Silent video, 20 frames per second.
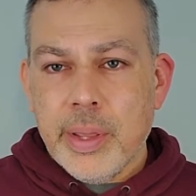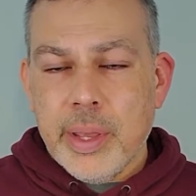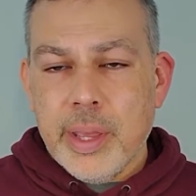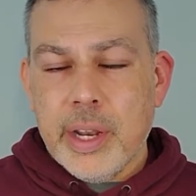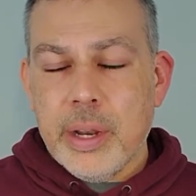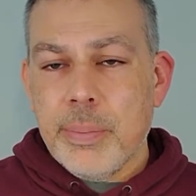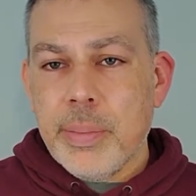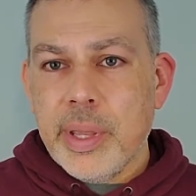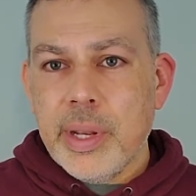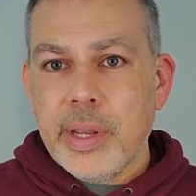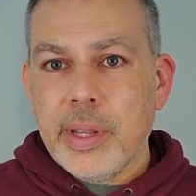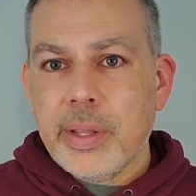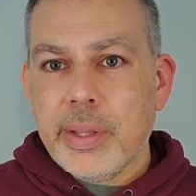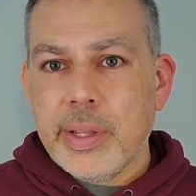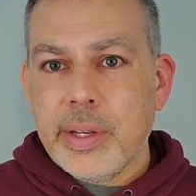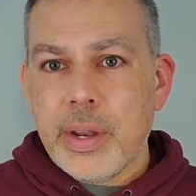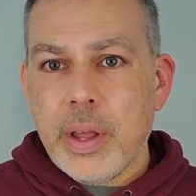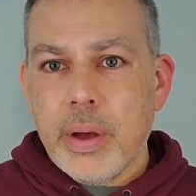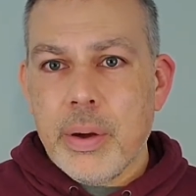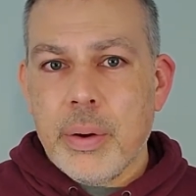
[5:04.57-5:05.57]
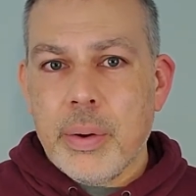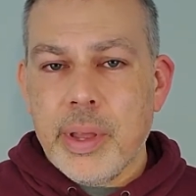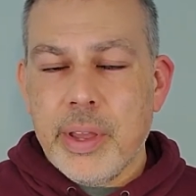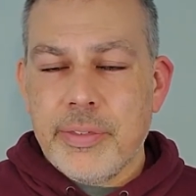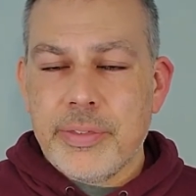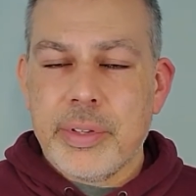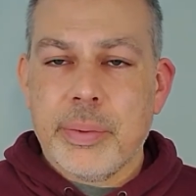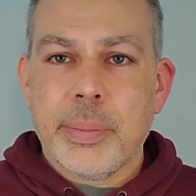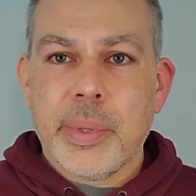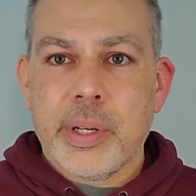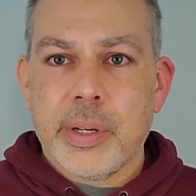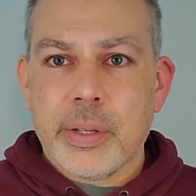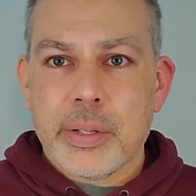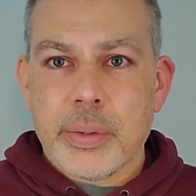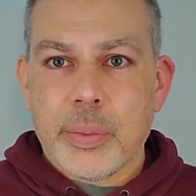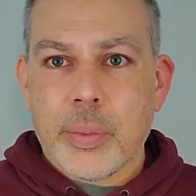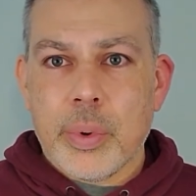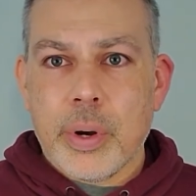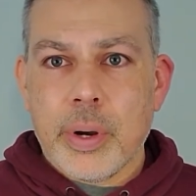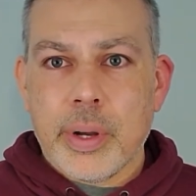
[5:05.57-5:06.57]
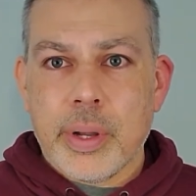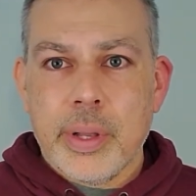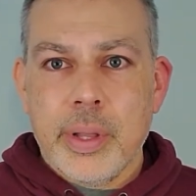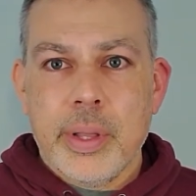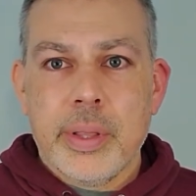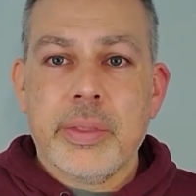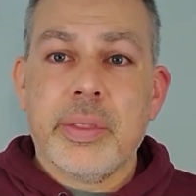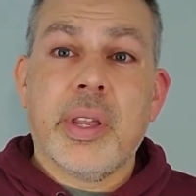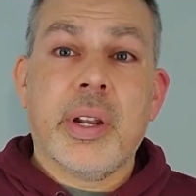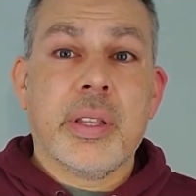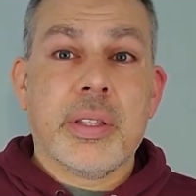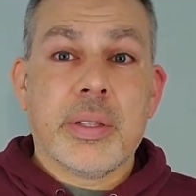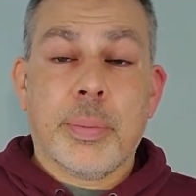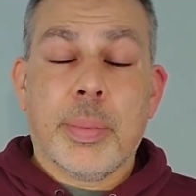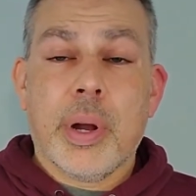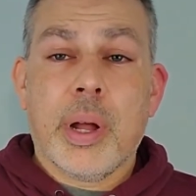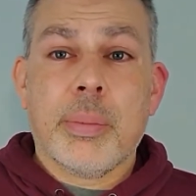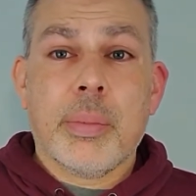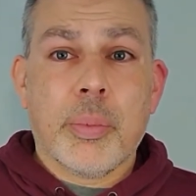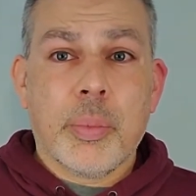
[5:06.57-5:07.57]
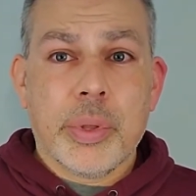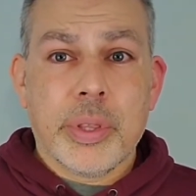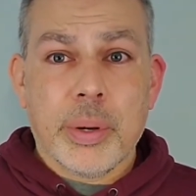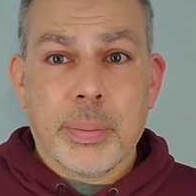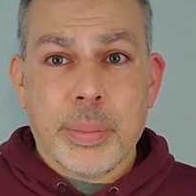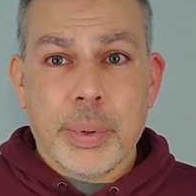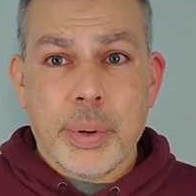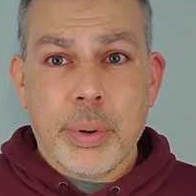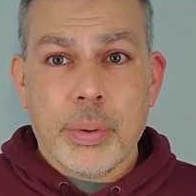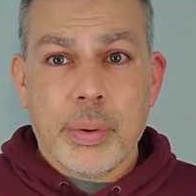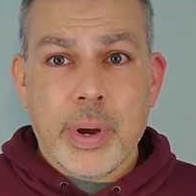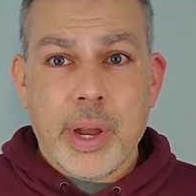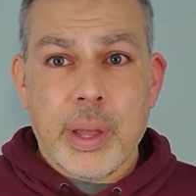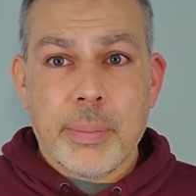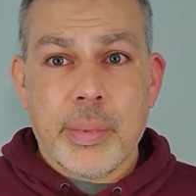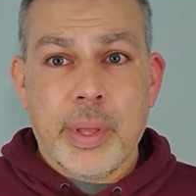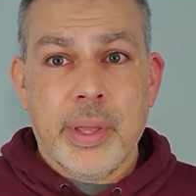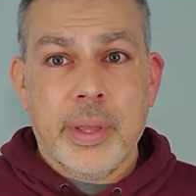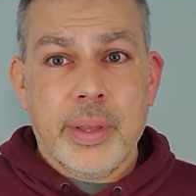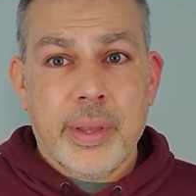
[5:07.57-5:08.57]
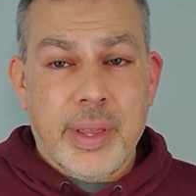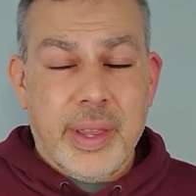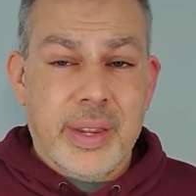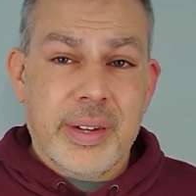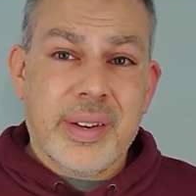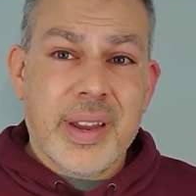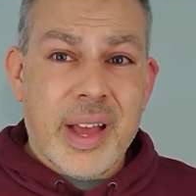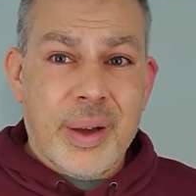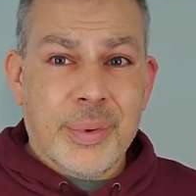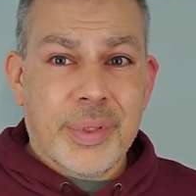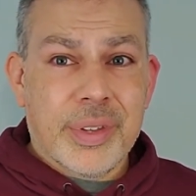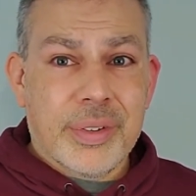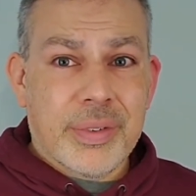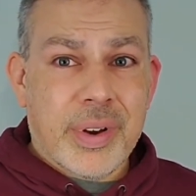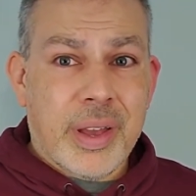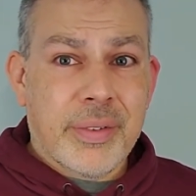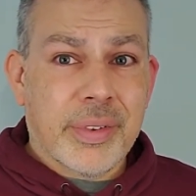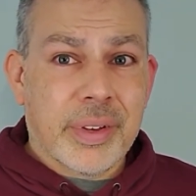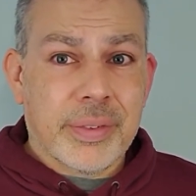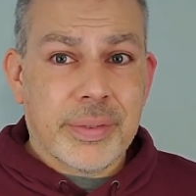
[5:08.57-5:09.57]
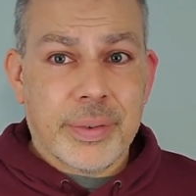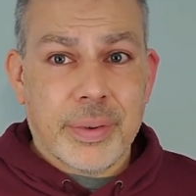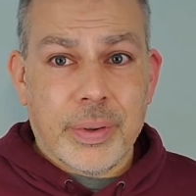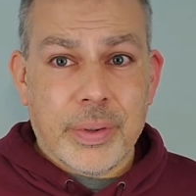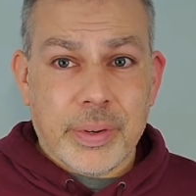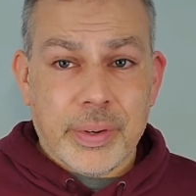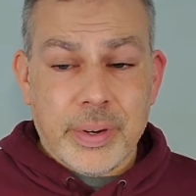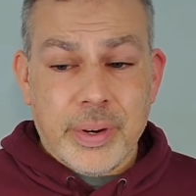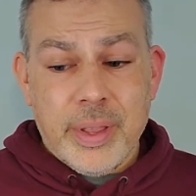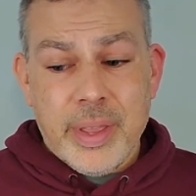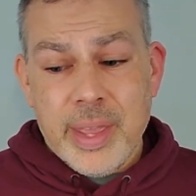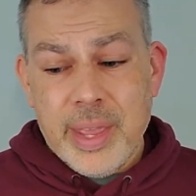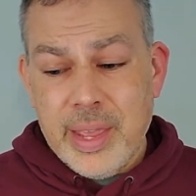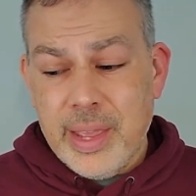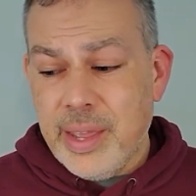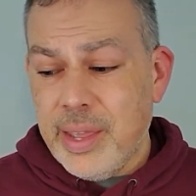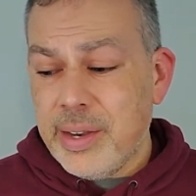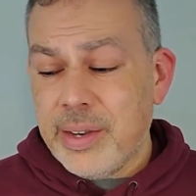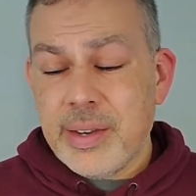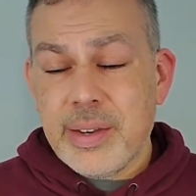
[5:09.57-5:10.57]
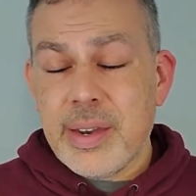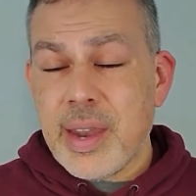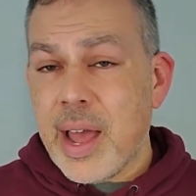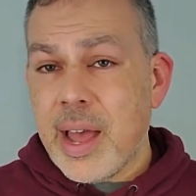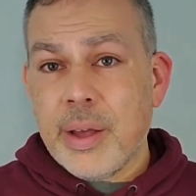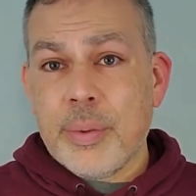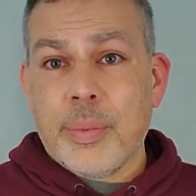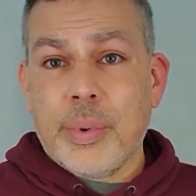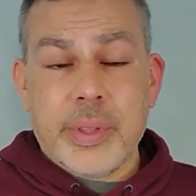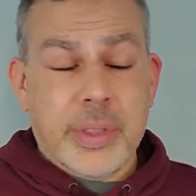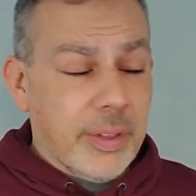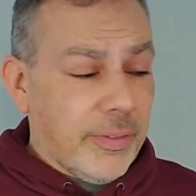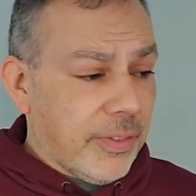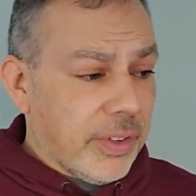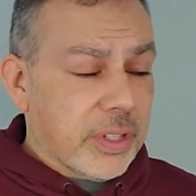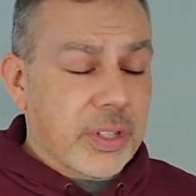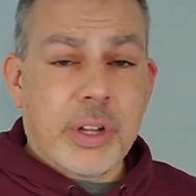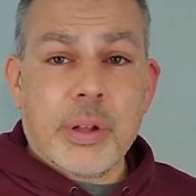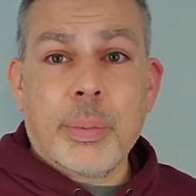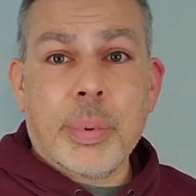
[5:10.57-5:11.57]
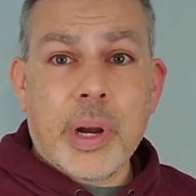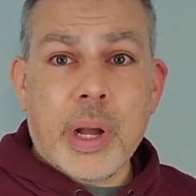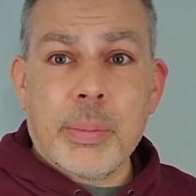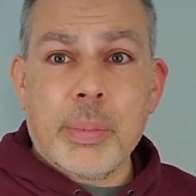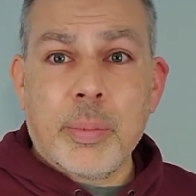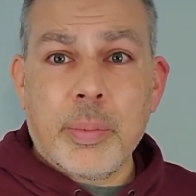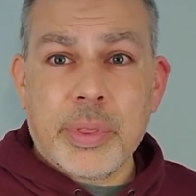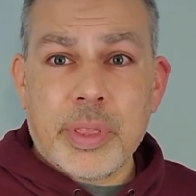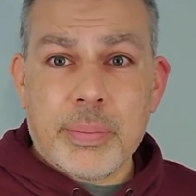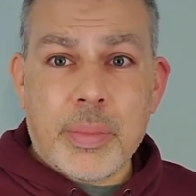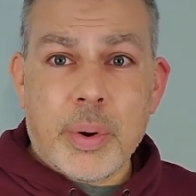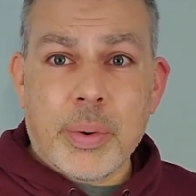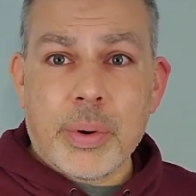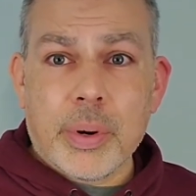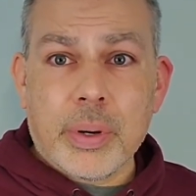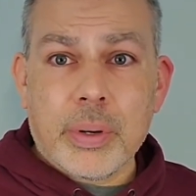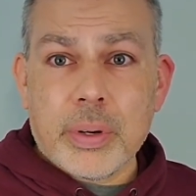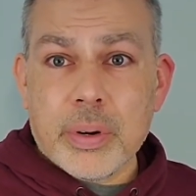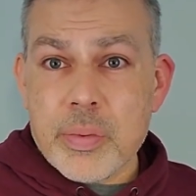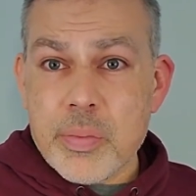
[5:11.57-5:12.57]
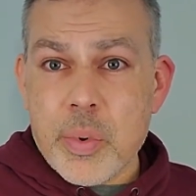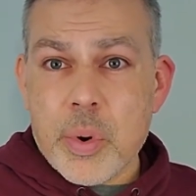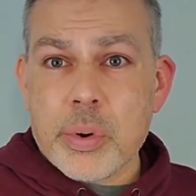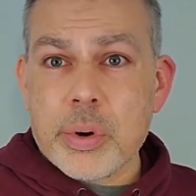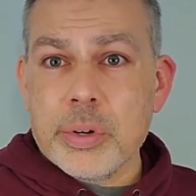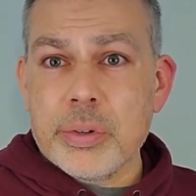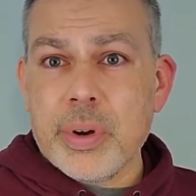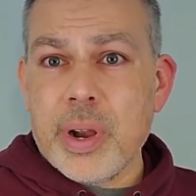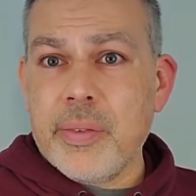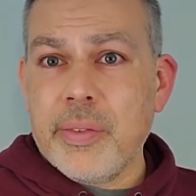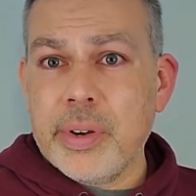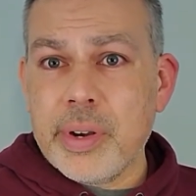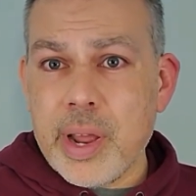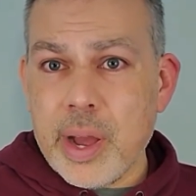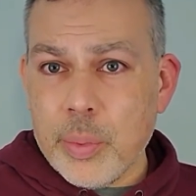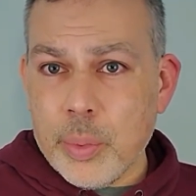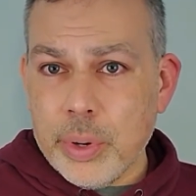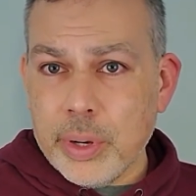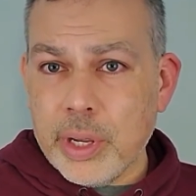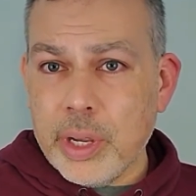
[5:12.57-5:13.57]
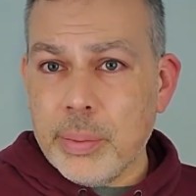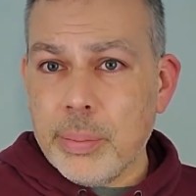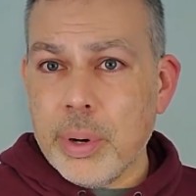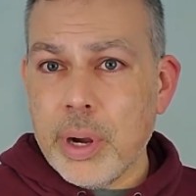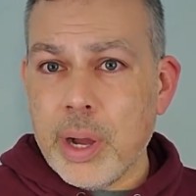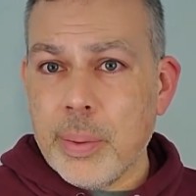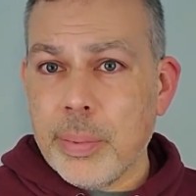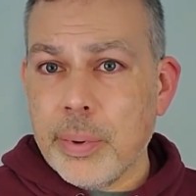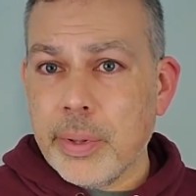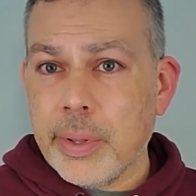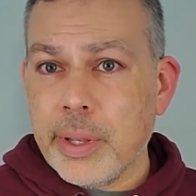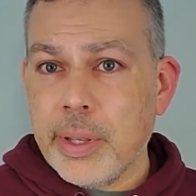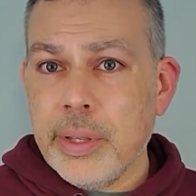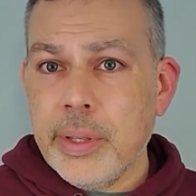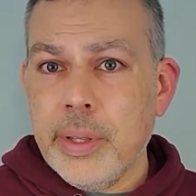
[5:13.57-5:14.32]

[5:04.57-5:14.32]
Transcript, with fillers: and immediately know if something doesn't work that it's a problem with your program and not with a drive controller and not with a physical problem with the motor or motor driver not working properly.